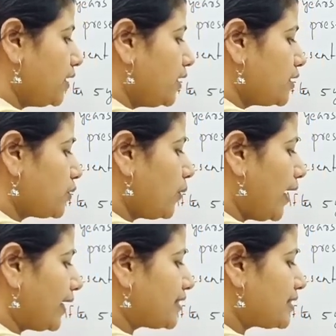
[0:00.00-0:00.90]
So
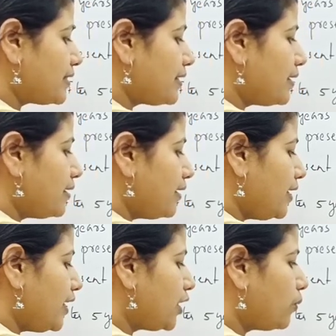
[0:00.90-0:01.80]
x
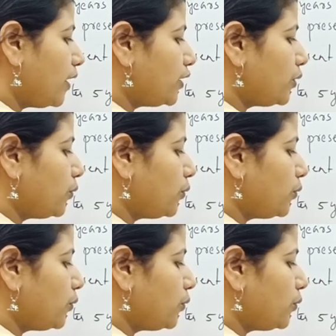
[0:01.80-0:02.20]
equal to,